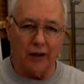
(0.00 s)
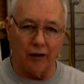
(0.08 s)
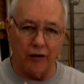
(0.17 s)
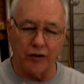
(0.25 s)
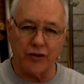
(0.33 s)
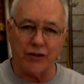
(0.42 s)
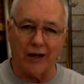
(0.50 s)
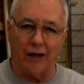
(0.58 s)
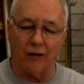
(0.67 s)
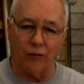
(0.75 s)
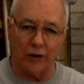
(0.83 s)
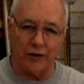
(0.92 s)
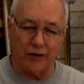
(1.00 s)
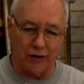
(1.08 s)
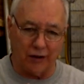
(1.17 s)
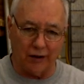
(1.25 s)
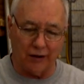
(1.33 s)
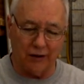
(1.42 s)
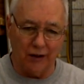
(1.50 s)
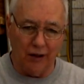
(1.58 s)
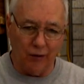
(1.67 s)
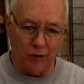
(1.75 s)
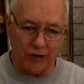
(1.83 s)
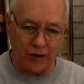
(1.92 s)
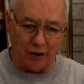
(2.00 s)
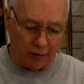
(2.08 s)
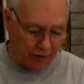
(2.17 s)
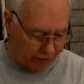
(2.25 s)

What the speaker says: understand what's coming